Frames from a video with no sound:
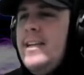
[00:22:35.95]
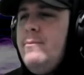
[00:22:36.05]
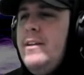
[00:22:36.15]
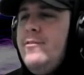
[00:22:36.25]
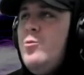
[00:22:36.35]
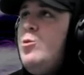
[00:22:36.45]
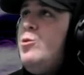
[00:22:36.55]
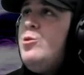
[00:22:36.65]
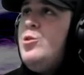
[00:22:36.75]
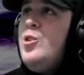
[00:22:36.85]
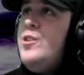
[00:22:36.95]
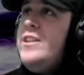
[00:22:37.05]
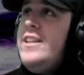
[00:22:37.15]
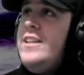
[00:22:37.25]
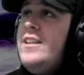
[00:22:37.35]
through your
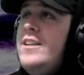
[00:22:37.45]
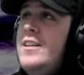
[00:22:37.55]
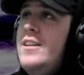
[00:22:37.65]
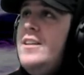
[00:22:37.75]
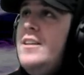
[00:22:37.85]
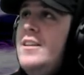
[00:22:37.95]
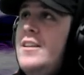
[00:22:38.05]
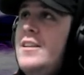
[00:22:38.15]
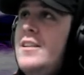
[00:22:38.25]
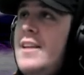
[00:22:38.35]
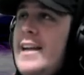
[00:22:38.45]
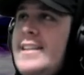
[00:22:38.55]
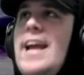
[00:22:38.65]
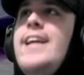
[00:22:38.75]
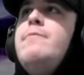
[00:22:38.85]
journey. Like,
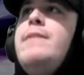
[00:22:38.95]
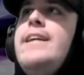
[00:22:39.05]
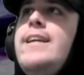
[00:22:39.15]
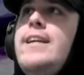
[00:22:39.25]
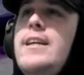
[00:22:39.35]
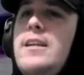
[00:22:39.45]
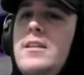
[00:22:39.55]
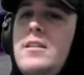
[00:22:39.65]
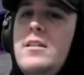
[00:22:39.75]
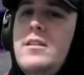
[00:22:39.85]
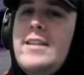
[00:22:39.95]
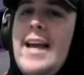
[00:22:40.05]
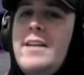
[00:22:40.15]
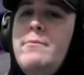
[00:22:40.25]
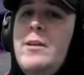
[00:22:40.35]
take me
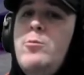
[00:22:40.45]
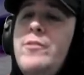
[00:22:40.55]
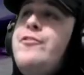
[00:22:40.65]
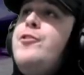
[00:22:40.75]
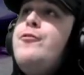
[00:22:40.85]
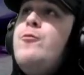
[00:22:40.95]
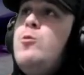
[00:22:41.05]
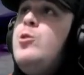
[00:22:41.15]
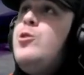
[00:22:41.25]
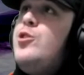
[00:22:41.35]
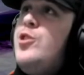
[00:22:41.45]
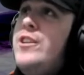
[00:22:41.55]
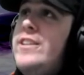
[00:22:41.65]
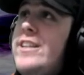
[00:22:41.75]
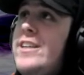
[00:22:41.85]
with you through your
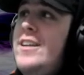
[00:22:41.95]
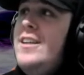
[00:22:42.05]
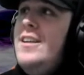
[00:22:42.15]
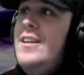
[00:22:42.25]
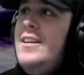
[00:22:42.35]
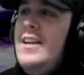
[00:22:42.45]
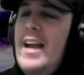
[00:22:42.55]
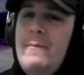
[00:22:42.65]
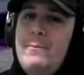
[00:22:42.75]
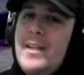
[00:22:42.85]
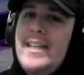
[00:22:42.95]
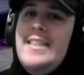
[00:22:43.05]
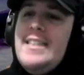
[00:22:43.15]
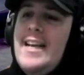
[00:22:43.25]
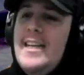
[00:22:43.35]
journey, and please,
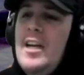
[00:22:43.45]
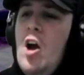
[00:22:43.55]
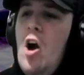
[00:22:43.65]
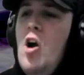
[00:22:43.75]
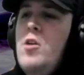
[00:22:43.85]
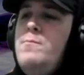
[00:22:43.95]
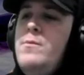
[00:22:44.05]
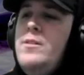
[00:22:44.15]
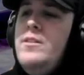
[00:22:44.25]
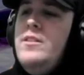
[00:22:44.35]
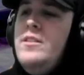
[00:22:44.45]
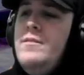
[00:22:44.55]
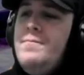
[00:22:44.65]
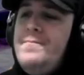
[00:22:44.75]
like, open